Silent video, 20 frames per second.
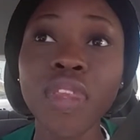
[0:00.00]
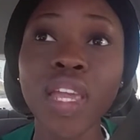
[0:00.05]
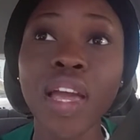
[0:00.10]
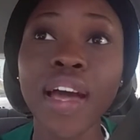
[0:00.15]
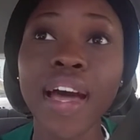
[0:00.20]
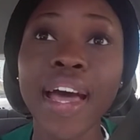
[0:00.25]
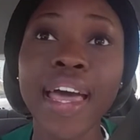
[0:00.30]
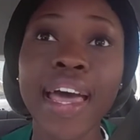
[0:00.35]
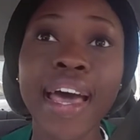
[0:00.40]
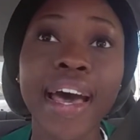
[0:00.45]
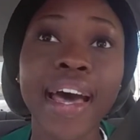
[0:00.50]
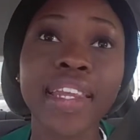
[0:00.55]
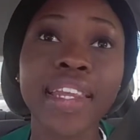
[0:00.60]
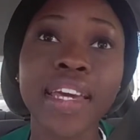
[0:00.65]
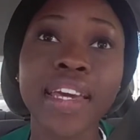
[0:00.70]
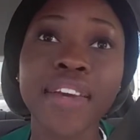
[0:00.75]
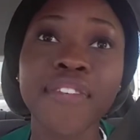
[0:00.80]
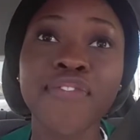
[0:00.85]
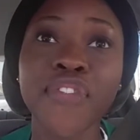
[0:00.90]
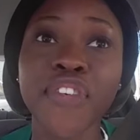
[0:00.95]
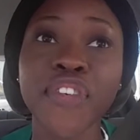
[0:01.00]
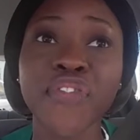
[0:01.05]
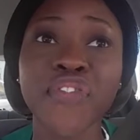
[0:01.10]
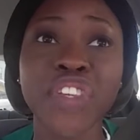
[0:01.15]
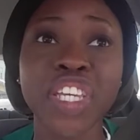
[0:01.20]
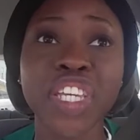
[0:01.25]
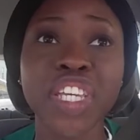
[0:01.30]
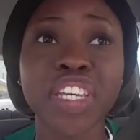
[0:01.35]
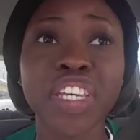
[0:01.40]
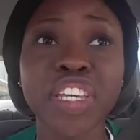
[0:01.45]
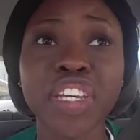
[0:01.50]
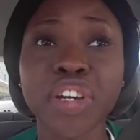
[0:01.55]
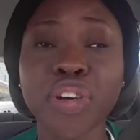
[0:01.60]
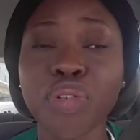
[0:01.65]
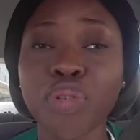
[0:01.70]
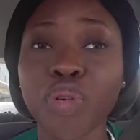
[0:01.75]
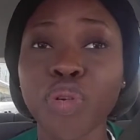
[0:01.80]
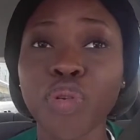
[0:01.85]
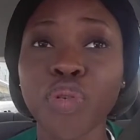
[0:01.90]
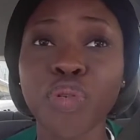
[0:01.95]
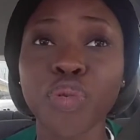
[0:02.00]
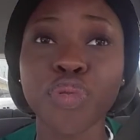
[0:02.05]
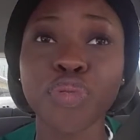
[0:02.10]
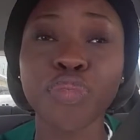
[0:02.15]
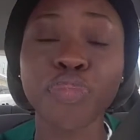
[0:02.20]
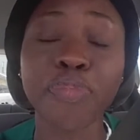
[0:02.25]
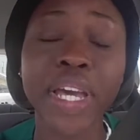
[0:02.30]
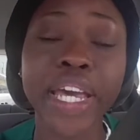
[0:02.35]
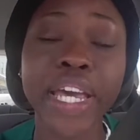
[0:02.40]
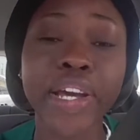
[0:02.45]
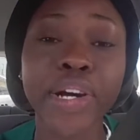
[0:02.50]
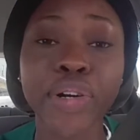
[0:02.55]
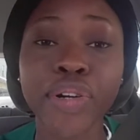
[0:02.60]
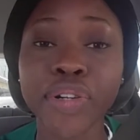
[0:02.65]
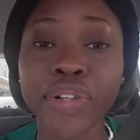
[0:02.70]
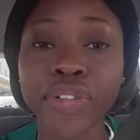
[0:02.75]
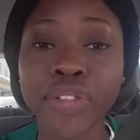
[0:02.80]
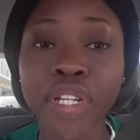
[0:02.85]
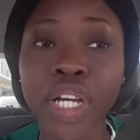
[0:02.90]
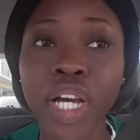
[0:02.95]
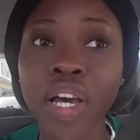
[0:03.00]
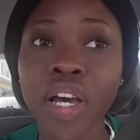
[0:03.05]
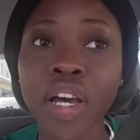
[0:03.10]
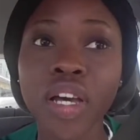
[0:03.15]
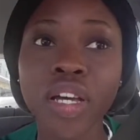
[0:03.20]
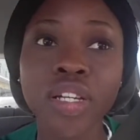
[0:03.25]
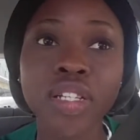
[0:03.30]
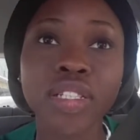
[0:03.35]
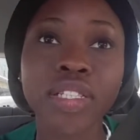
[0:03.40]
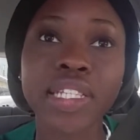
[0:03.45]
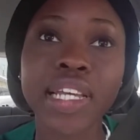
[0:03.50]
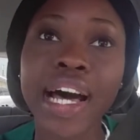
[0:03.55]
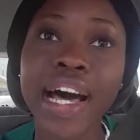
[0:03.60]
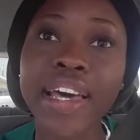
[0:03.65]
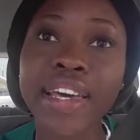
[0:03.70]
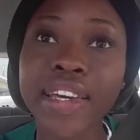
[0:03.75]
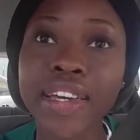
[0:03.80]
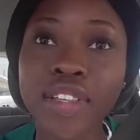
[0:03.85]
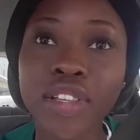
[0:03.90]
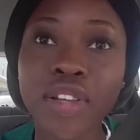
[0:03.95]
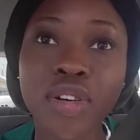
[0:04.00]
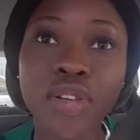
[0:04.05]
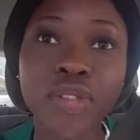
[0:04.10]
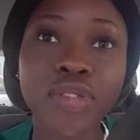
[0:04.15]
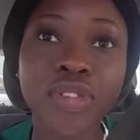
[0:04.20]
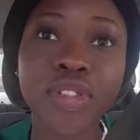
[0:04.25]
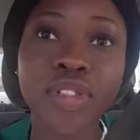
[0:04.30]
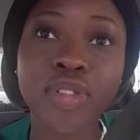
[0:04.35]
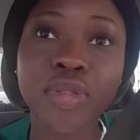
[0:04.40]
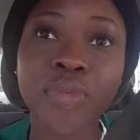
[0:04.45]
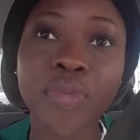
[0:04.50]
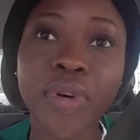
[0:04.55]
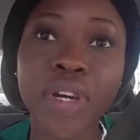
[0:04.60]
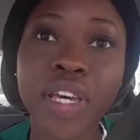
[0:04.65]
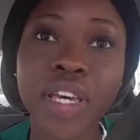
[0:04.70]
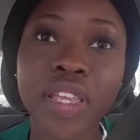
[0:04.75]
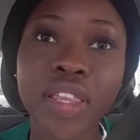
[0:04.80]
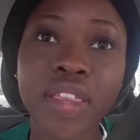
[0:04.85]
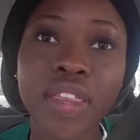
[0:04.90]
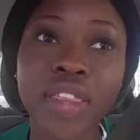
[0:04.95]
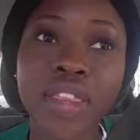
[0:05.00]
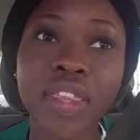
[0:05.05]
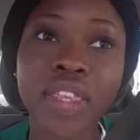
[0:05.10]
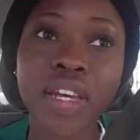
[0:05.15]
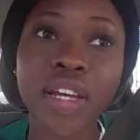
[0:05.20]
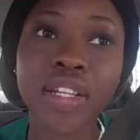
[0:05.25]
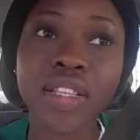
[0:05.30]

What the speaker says: had a 50-year-old male diagnosed with